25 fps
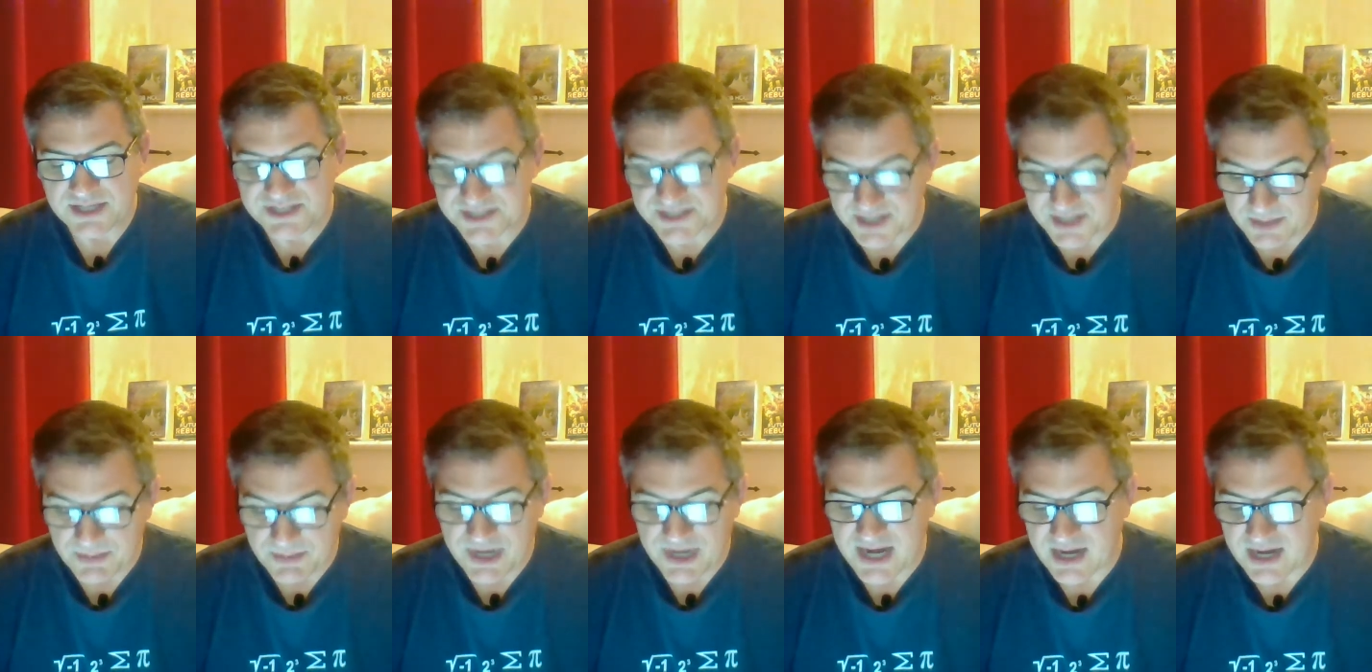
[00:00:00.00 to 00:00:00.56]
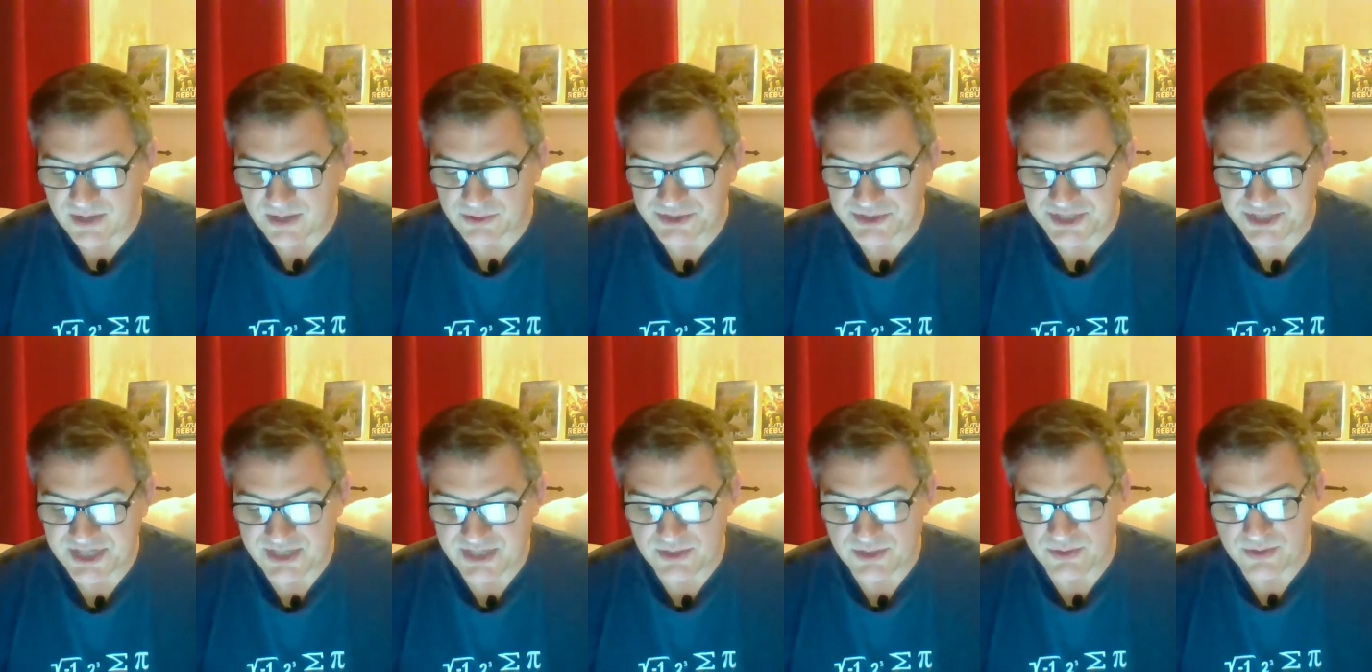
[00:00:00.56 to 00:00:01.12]
Somehow
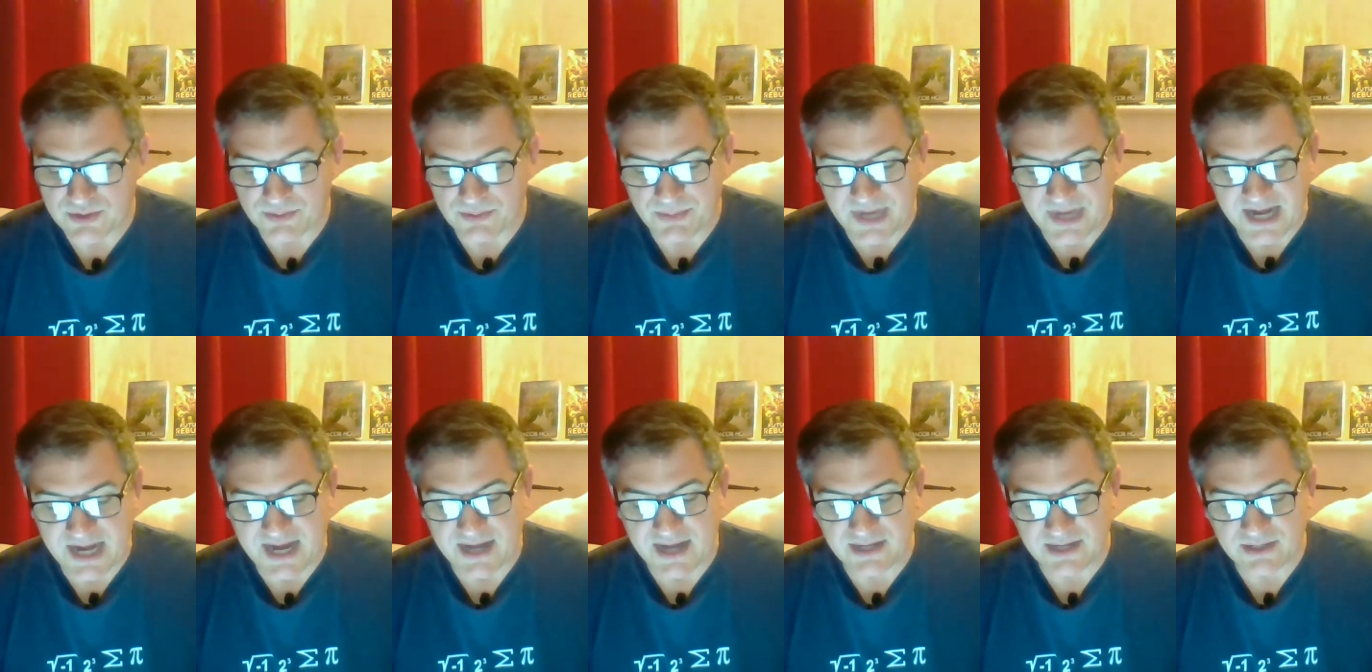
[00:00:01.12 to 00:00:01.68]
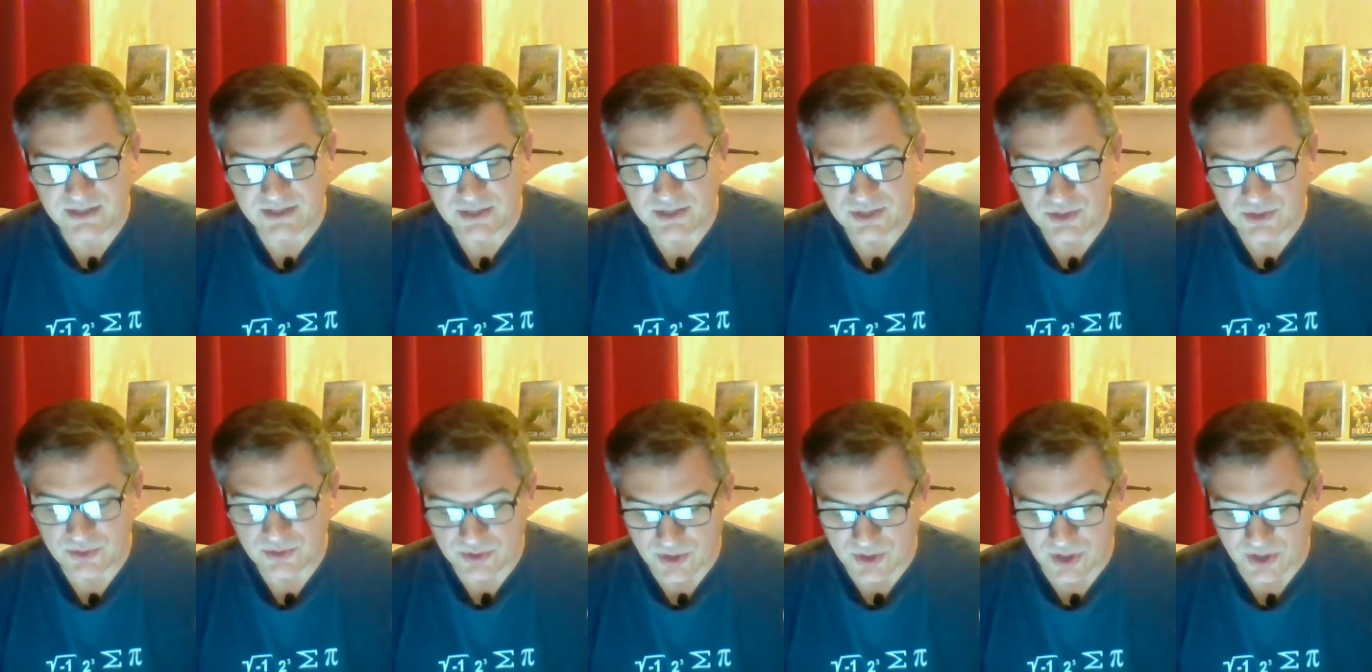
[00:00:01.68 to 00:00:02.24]
she knew the man
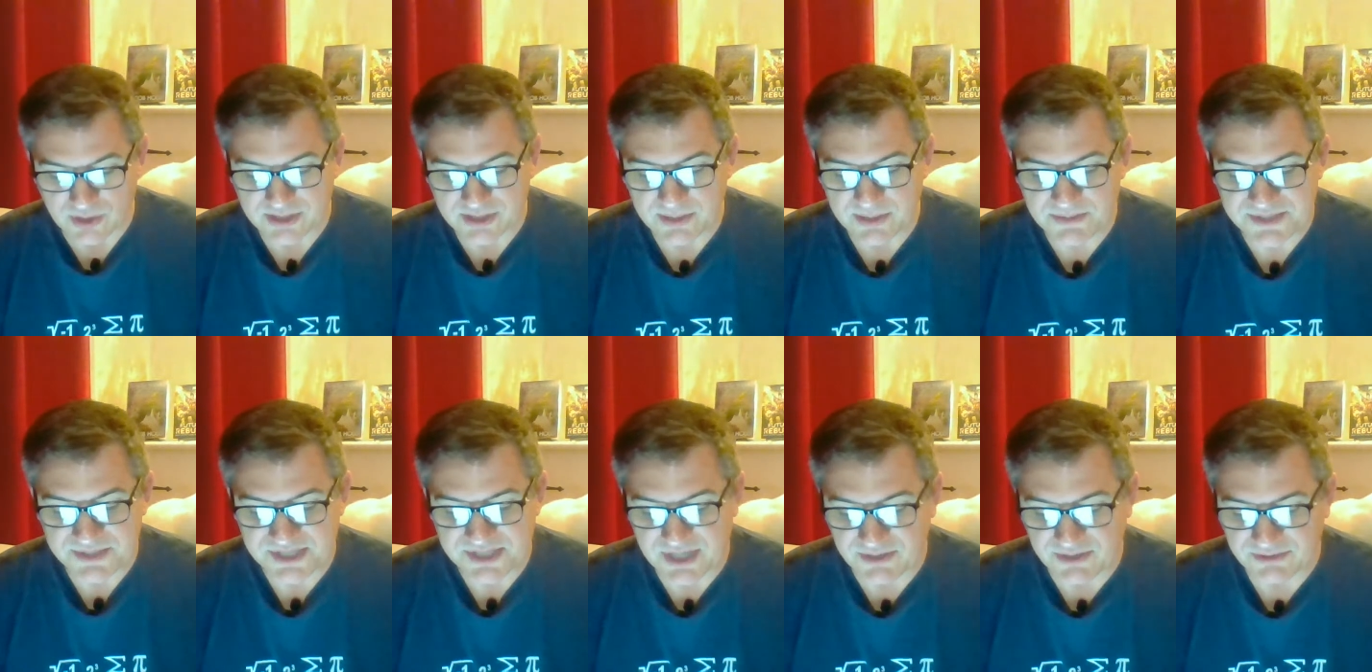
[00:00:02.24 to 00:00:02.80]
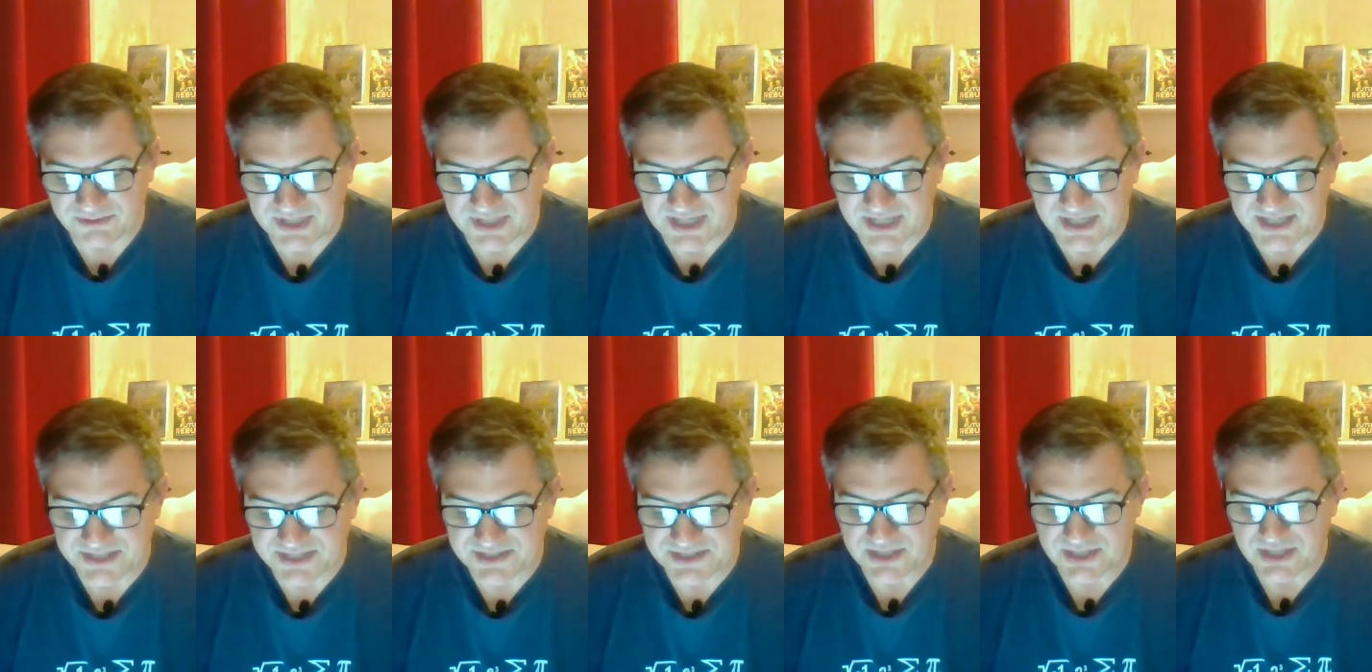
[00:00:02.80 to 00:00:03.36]
who called himself
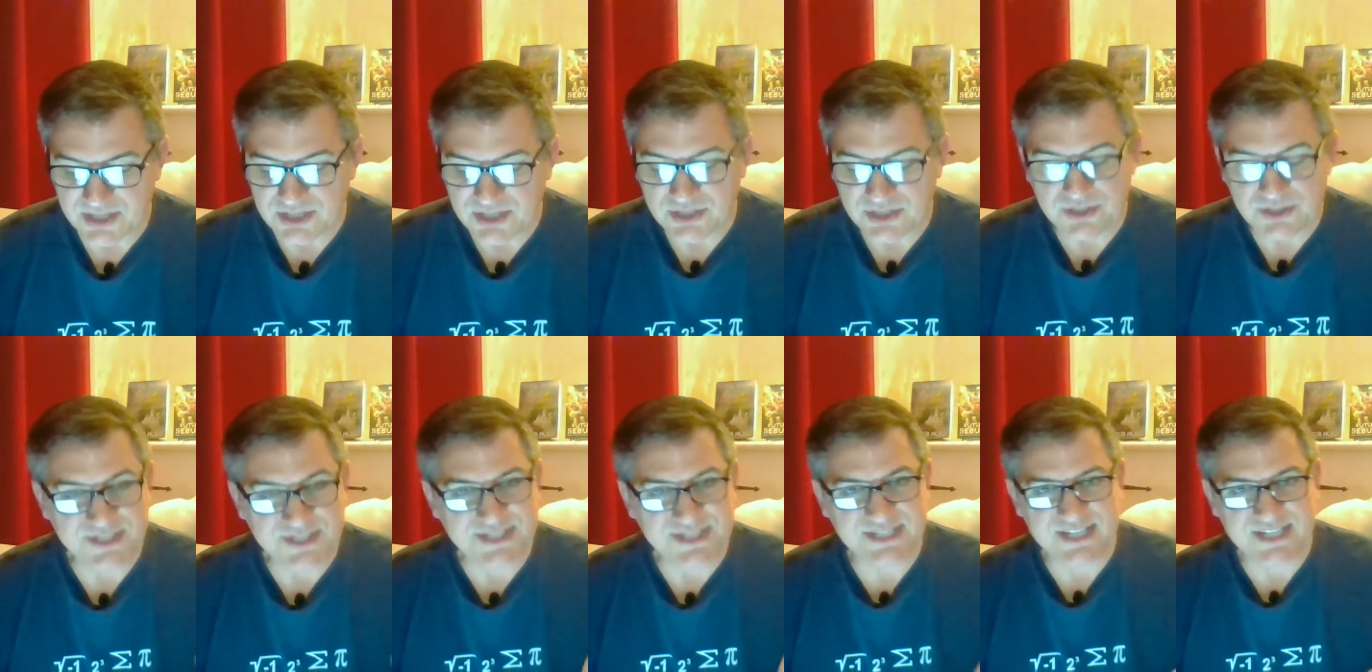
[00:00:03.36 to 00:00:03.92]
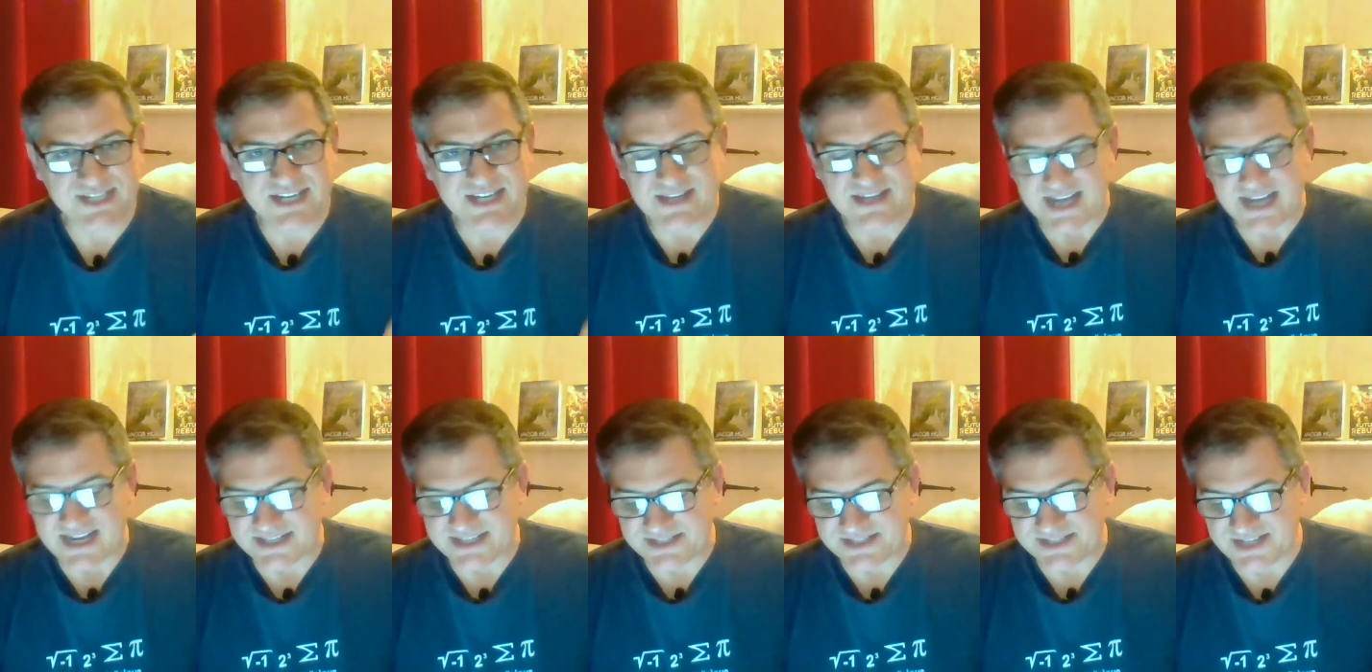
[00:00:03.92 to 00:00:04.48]
Gus could see
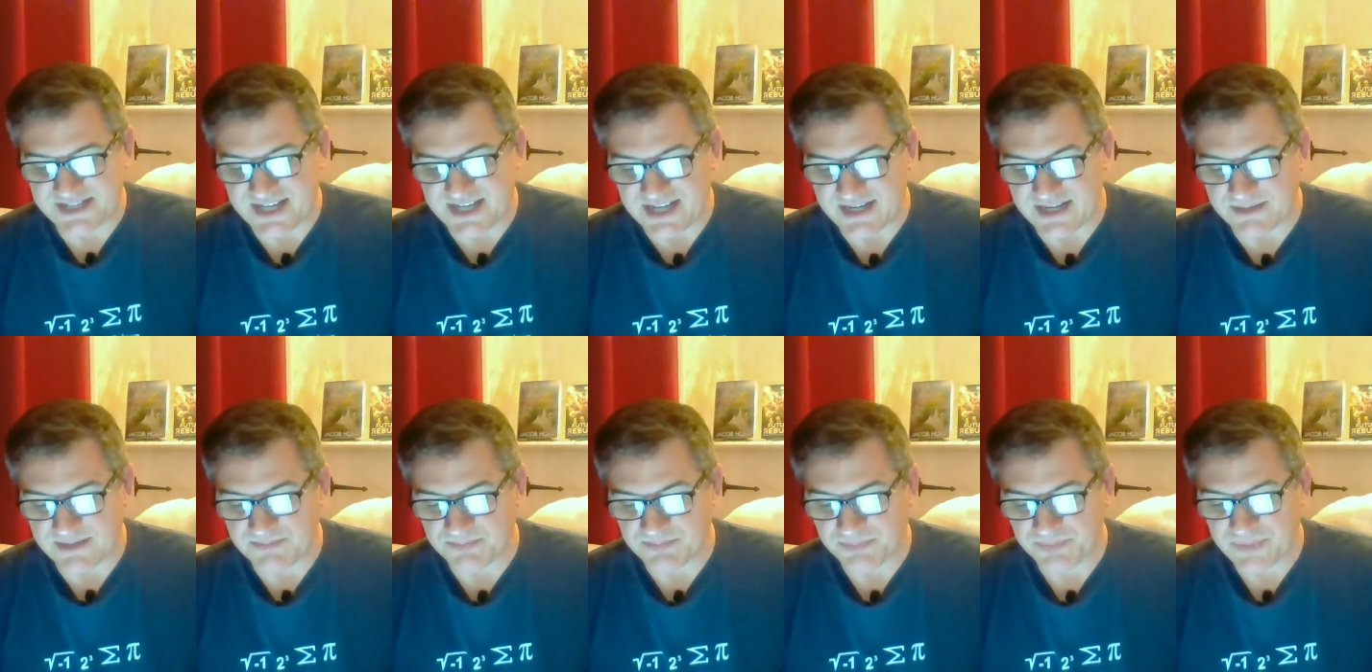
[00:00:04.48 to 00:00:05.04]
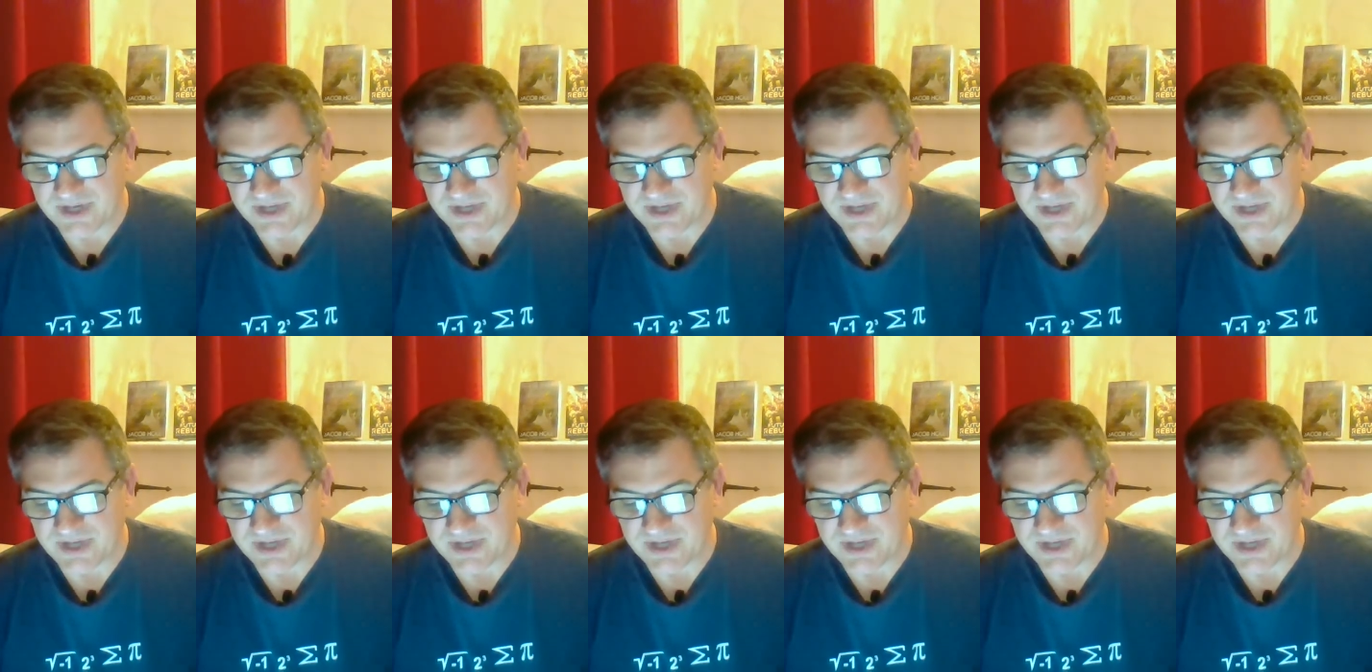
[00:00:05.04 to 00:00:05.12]
that scene,